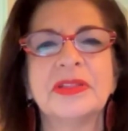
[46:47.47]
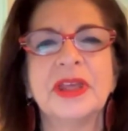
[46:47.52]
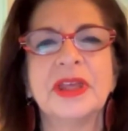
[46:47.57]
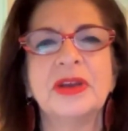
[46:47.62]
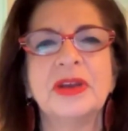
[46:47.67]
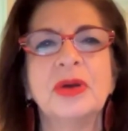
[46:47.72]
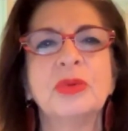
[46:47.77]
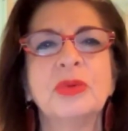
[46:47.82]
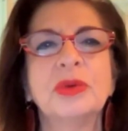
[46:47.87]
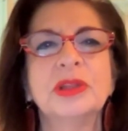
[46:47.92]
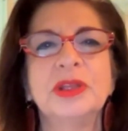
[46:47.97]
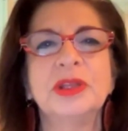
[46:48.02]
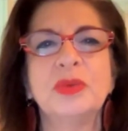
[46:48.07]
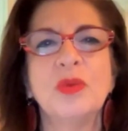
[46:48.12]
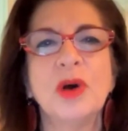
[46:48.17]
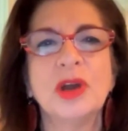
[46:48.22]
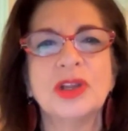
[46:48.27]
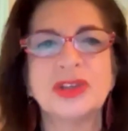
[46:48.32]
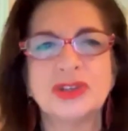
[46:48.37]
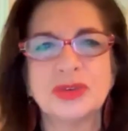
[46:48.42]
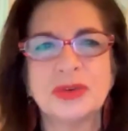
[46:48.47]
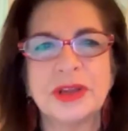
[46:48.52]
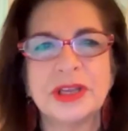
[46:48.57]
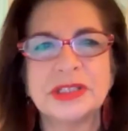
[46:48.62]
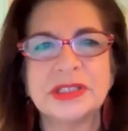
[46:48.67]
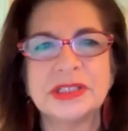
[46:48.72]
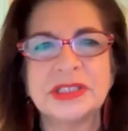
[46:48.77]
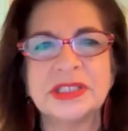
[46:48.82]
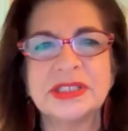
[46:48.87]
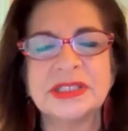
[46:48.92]
They don't really want
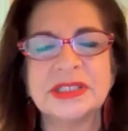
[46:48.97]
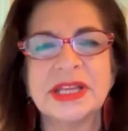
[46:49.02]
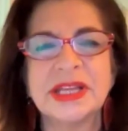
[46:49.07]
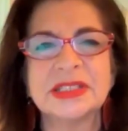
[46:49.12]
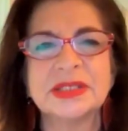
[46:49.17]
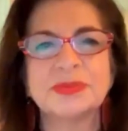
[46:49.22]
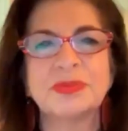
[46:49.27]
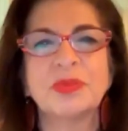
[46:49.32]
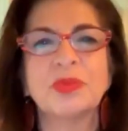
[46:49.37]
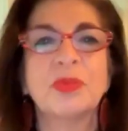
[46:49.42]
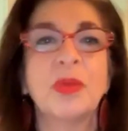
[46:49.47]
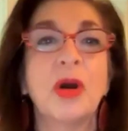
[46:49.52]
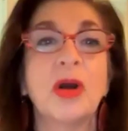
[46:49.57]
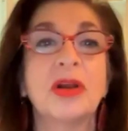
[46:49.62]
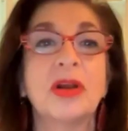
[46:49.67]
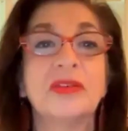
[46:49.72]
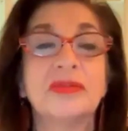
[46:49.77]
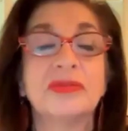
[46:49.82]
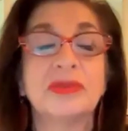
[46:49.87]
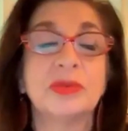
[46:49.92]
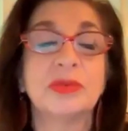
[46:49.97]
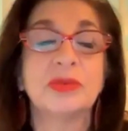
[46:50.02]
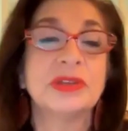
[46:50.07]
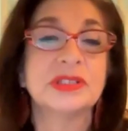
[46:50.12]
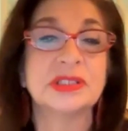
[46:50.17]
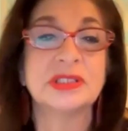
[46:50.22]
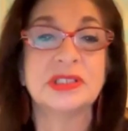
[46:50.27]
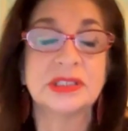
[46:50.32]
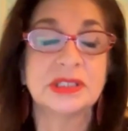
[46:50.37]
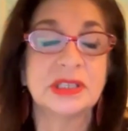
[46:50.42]
transients. That's part of the
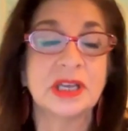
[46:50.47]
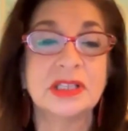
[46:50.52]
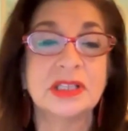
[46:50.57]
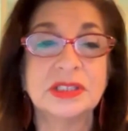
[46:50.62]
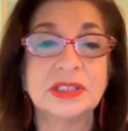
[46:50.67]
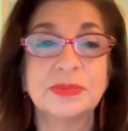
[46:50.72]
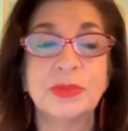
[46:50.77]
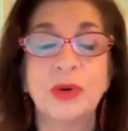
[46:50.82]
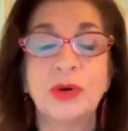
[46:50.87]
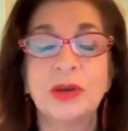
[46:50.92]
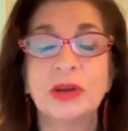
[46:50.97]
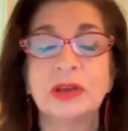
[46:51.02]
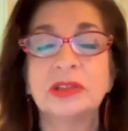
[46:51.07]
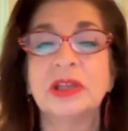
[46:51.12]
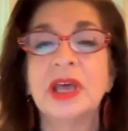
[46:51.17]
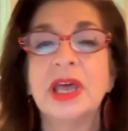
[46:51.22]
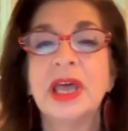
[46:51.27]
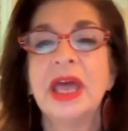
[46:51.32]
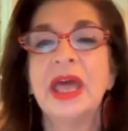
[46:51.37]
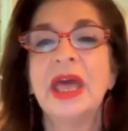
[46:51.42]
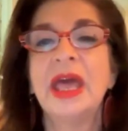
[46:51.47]
reason it's unspoiled